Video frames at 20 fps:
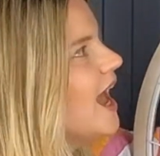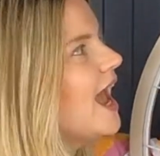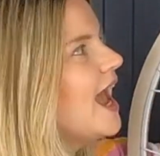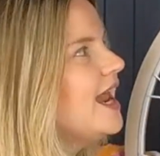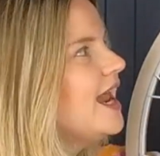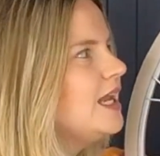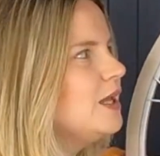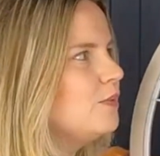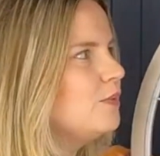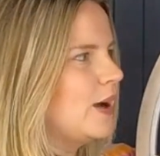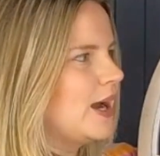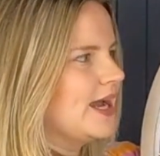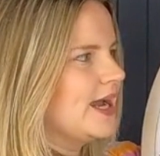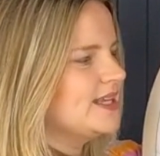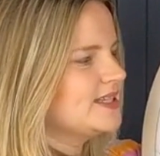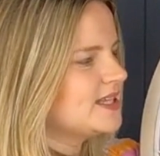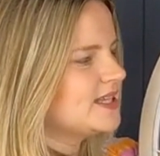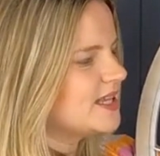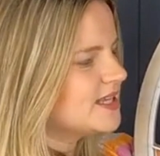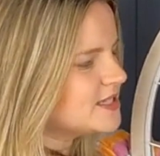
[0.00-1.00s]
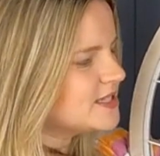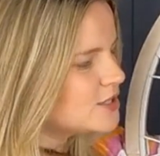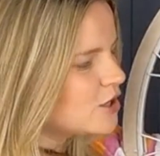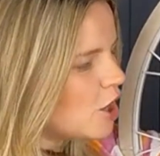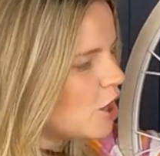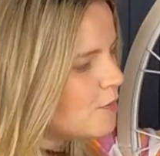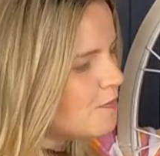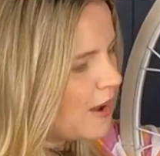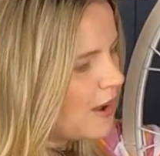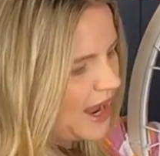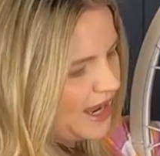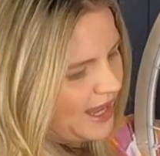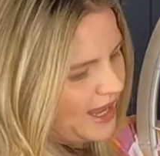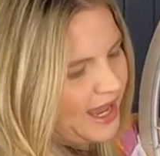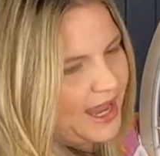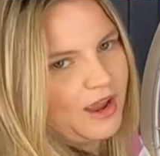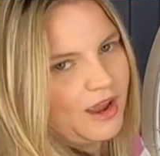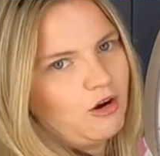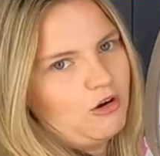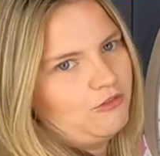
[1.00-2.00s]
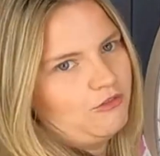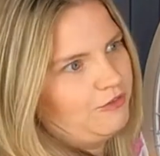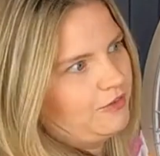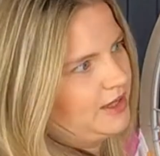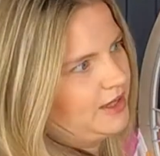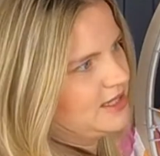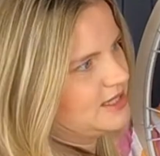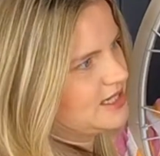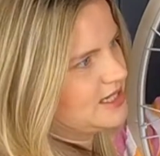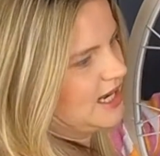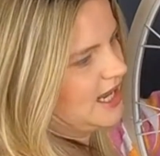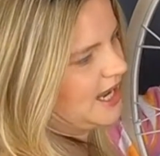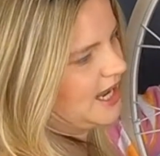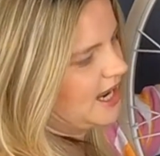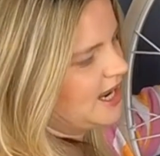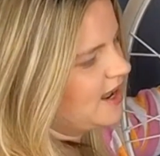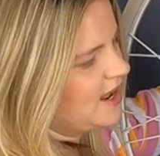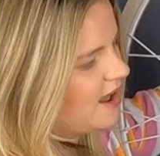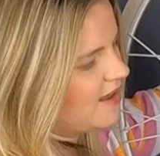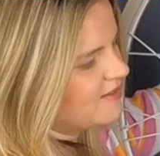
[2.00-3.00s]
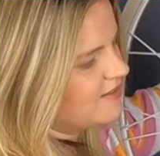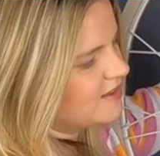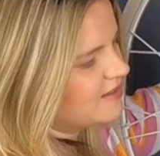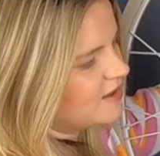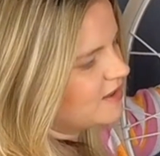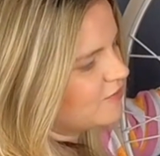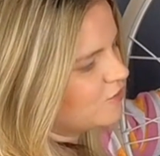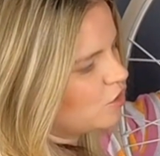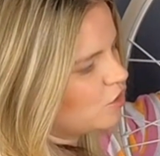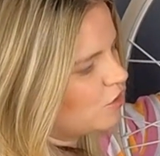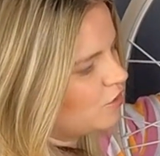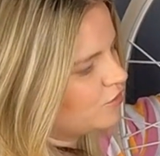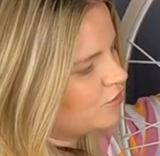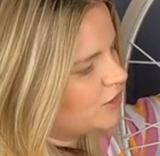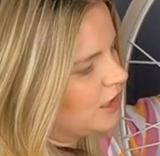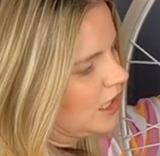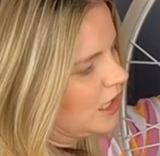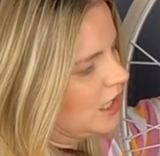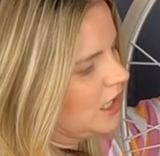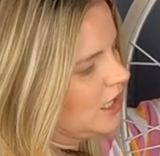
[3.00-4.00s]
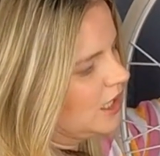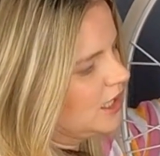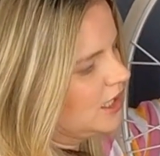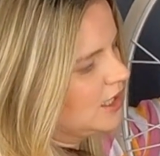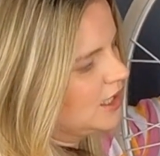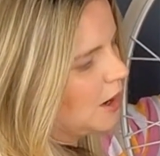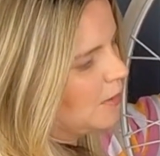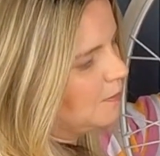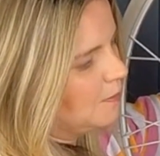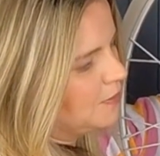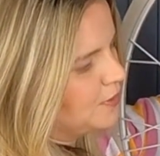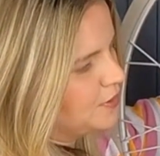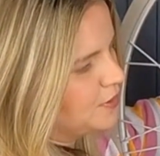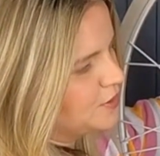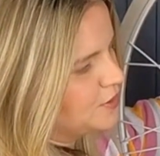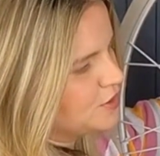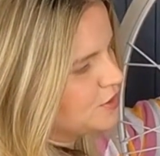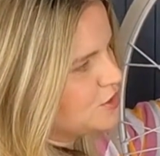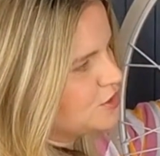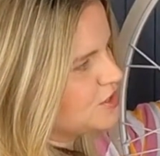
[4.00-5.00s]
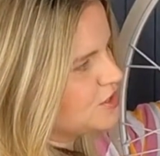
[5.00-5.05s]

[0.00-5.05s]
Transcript: Anyway, so there's no backing, obviously. And then they've got the numbers